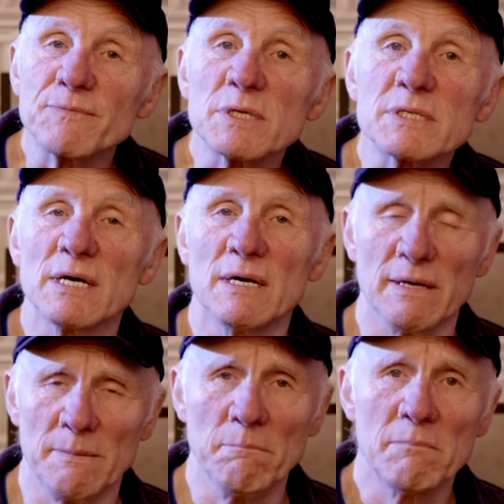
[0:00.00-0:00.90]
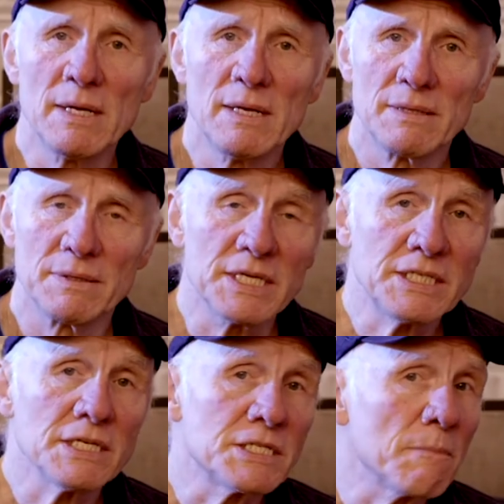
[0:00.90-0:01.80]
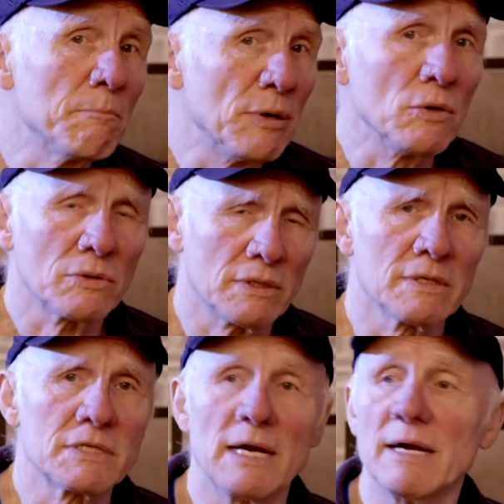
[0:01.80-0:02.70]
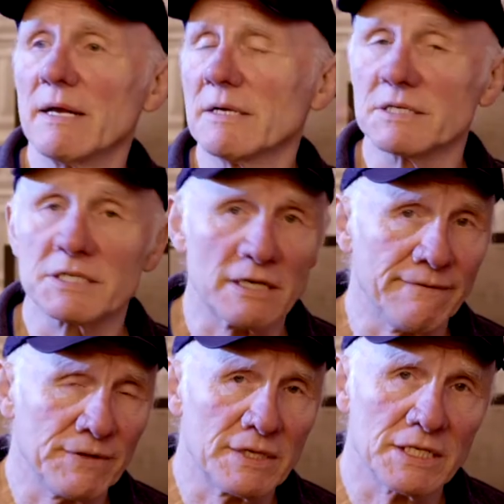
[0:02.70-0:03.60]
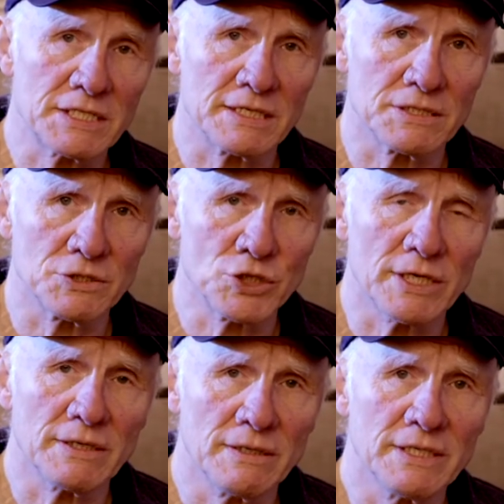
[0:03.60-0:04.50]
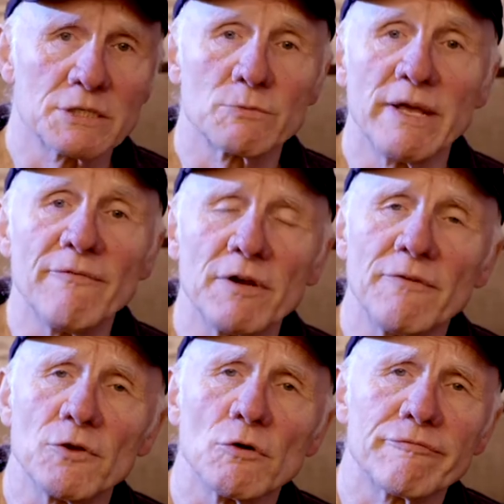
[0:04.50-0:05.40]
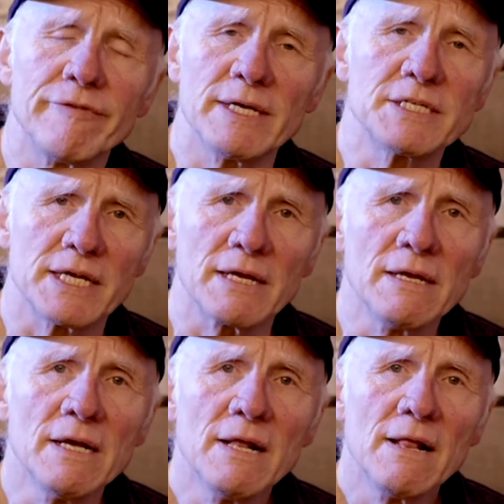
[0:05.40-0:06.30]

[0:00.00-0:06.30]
of the time, this is important, and I discovered this as a journalist, even if you're writing